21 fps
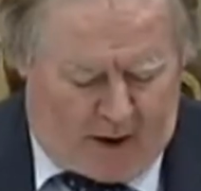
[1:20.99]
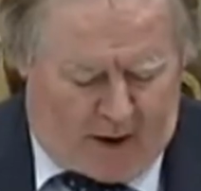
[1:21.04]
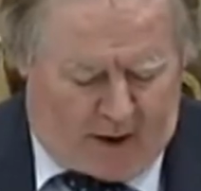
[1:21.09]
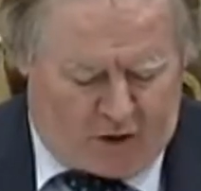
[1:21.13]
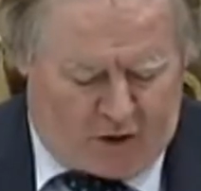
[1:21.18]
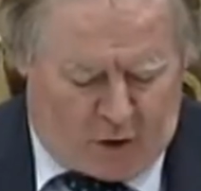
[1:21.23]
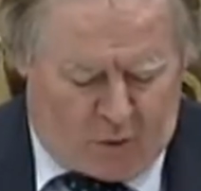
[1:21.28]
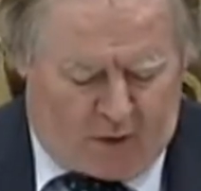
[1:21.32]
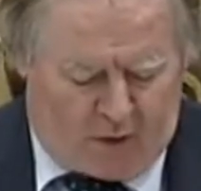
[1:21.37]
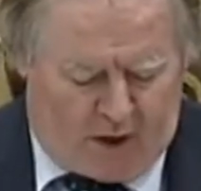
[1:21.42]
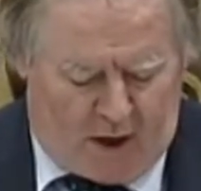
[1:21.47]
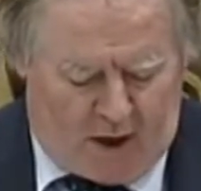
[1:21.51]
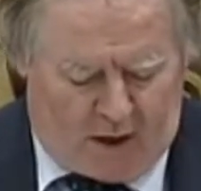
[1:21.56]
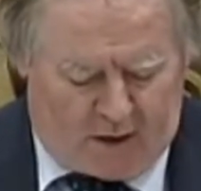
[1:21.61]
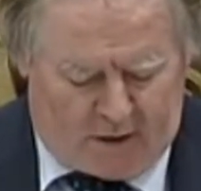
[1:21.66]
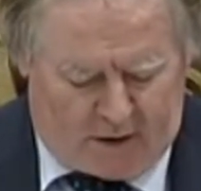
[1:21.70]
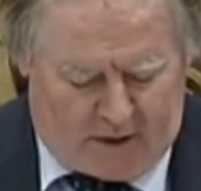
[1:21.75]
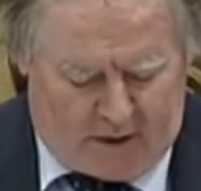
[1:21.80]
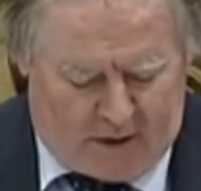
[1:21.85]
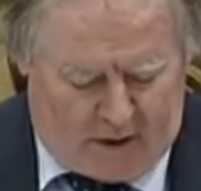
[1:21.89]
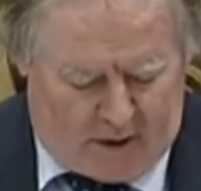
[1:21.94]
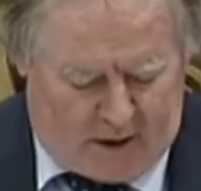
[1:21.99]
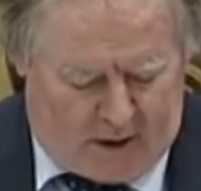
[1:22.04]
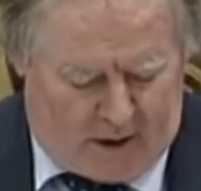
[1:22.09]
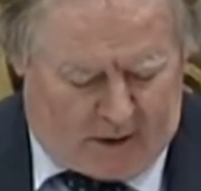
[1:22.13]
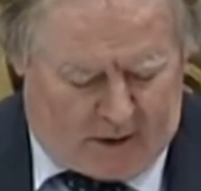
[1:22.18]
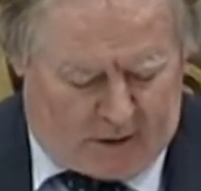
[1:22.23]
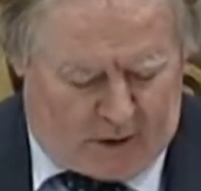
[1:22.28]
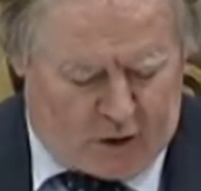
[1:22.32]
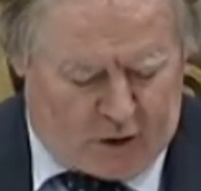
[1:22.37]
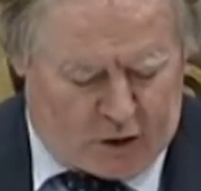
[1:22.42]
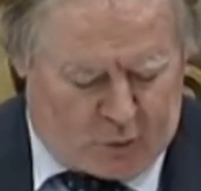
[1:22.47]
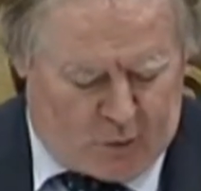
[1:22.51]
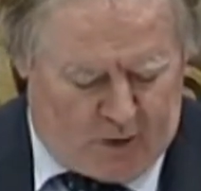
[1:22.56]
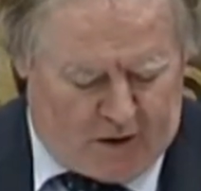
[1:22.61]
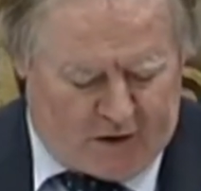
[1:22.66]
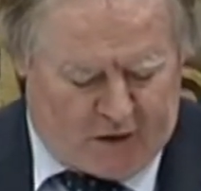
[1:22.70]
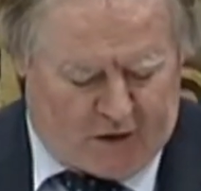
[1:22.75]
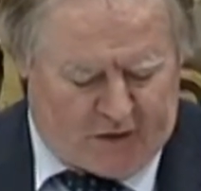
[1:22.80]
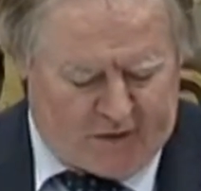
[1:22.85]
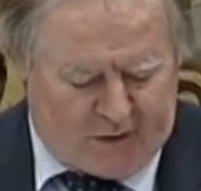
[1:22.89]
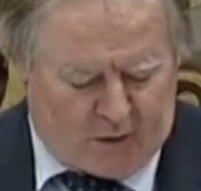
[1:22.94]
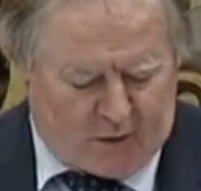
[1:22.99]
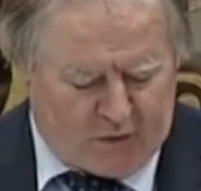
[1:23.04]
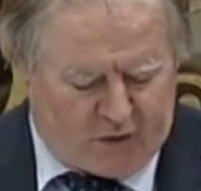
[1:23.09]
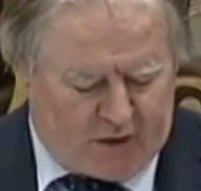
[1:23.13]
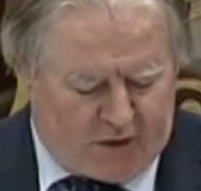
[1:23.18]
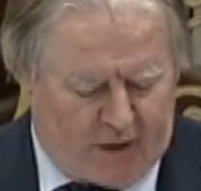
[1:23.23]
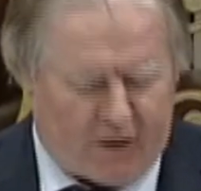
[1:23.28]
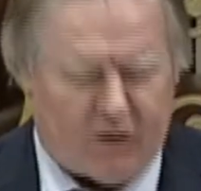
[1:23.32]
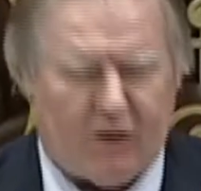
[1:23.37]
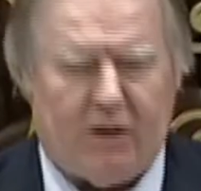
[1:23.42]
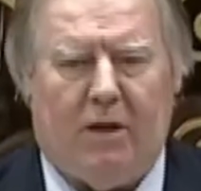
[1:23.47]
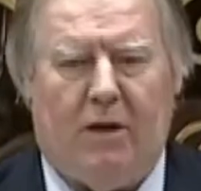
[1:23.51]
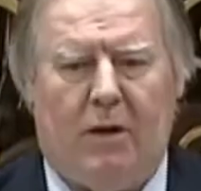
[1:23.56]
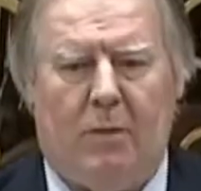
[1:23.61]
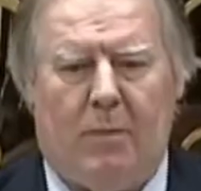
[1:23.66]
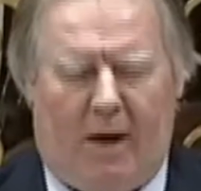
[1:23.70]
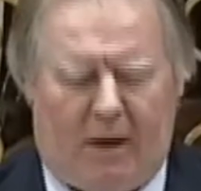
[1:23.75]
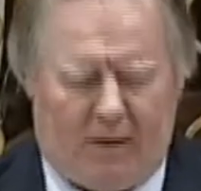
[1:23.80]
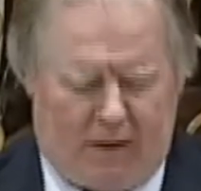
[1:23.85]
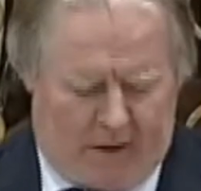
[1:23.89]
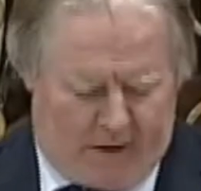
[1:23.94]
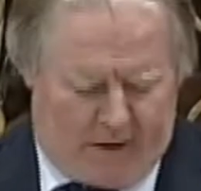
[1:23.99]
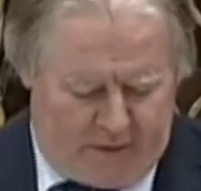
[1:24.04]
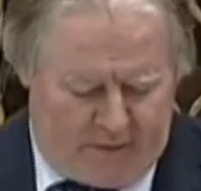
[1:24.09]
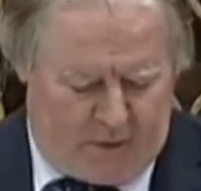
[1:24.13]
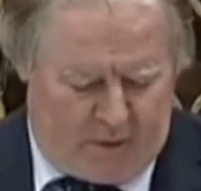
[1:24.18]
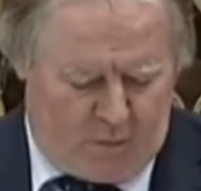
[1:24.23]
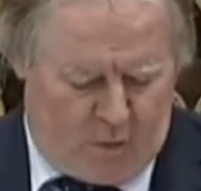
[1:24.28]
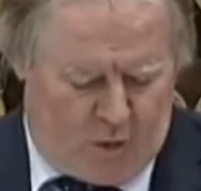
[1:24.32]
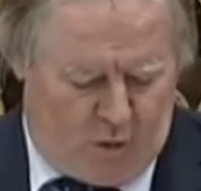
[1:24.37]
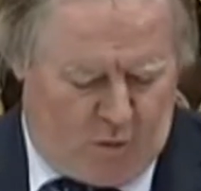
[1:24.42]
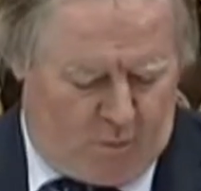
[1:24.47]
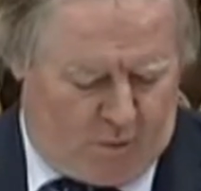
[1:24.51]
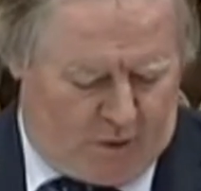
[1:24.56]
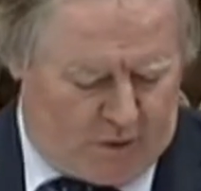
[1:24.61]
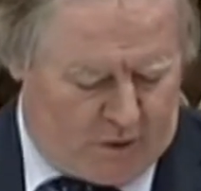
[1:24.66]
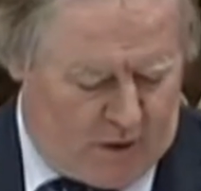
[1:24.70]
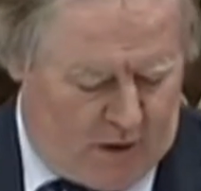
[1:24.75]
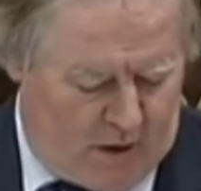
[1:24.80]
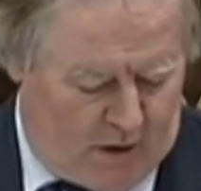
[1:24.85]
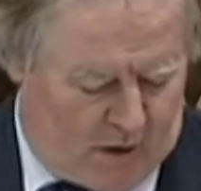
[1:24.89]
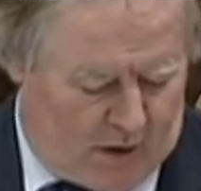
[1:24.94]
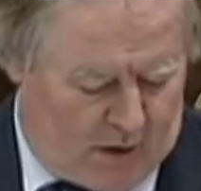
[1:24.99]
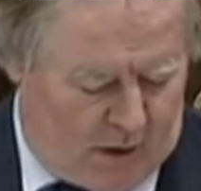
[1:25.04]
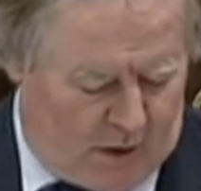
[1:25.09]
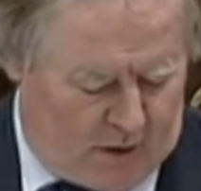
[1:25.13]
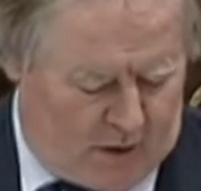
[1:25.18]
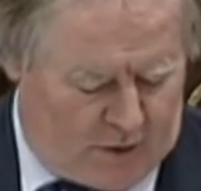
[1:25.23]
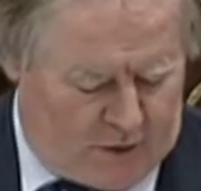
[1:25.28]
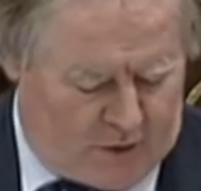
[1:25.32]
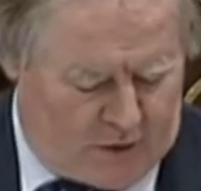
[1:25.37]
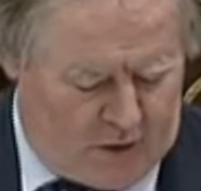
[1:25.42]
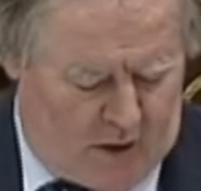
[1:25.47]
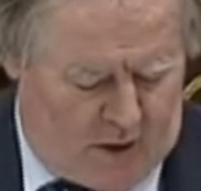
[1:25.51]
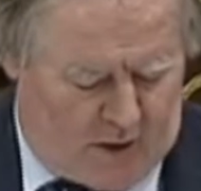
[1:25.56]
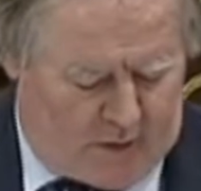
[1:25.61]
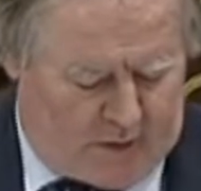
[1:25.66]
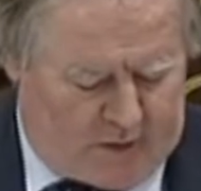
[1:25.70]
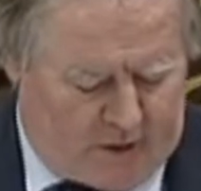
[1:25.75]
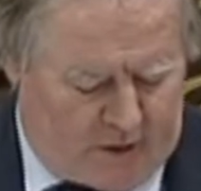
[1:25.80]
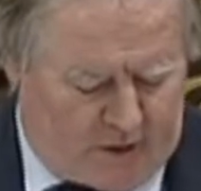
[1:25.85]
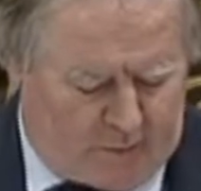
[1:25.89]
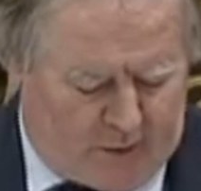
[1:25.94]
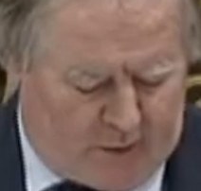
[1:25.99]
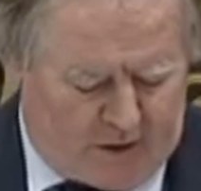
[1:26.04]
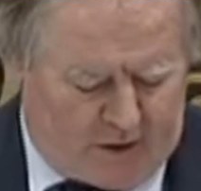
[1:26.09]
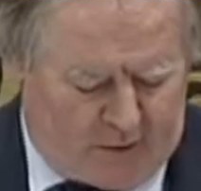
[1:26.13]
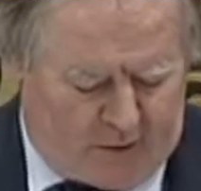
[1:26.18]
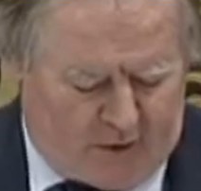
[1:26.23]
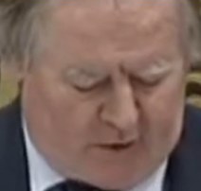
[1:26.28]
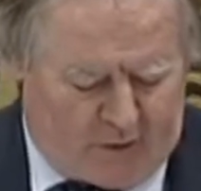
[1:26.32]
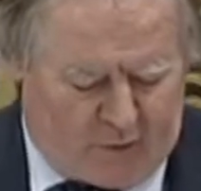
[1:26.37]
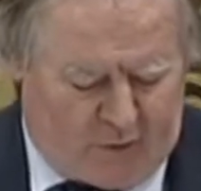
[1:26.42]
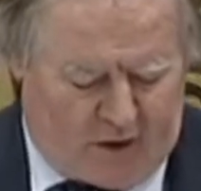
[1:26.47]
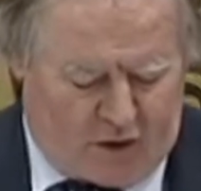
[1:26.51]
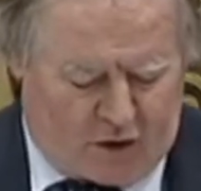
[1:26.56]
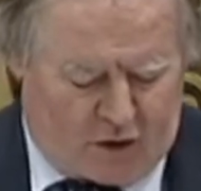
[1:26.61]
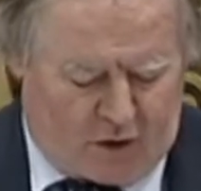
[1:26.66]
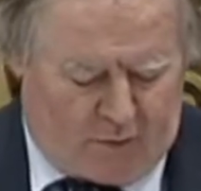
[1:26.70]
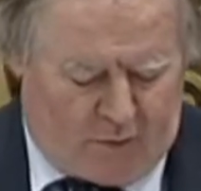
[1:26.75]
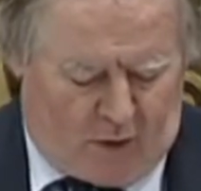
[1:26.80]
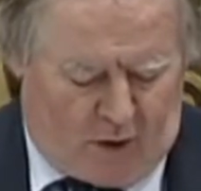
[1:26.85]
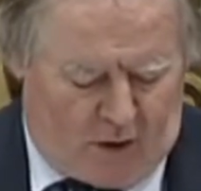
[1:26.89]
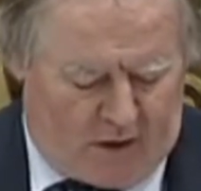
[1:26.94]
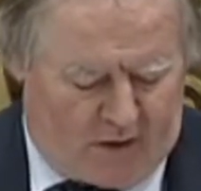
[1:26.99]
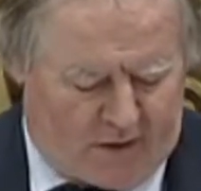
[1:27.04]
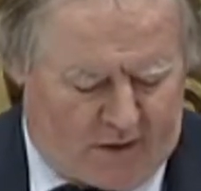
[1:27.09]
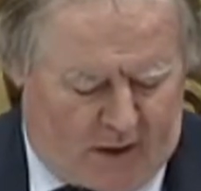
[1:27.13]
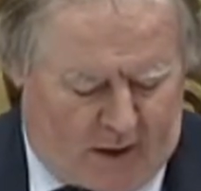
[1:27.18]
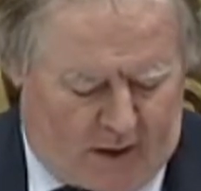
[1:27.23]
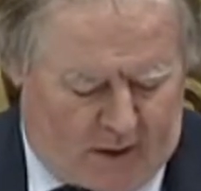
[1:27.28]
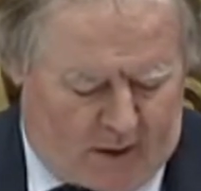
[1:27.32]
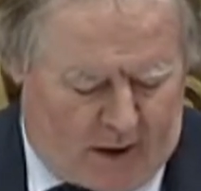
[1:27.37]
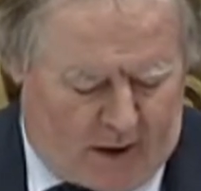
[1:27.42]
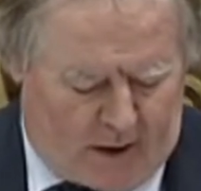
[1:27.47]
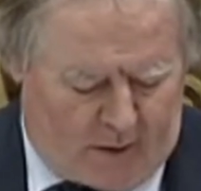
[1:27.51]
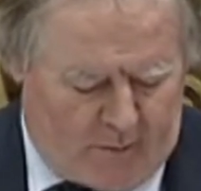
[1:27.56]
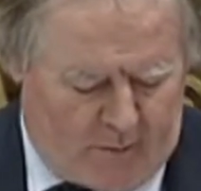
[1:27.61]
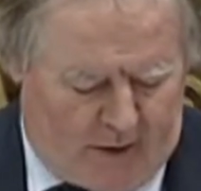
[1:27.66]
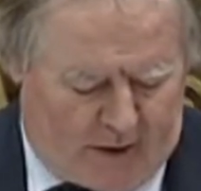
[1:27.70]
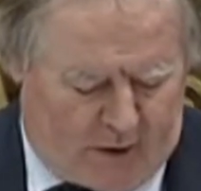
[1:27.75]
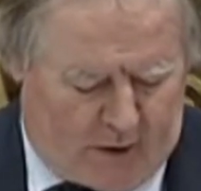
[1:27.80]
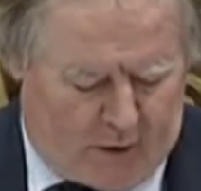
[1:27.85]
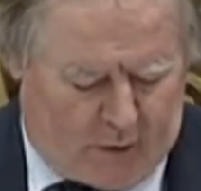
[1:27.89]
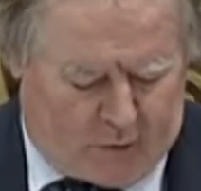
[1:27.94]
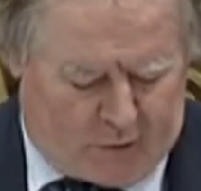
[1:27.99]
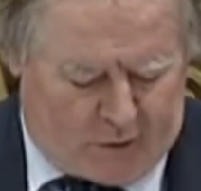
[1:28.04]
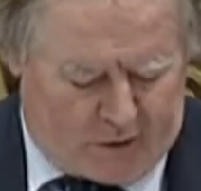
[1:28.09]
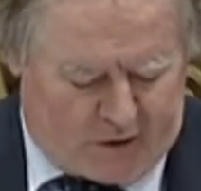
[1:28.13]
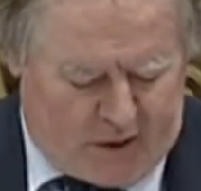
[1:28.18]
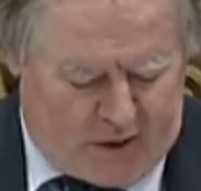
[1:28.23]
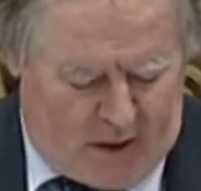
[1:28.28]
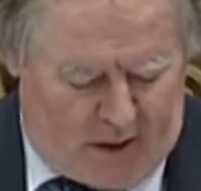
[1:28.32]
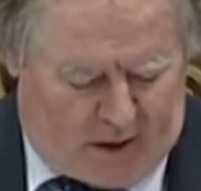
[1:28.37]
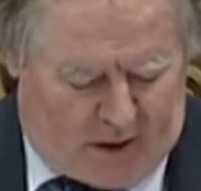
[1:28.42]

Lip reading: Joan Carty, the Irish Wheelchair Association, the Independent Living Movement Ireland, the Disability Federation of Ireland and many others.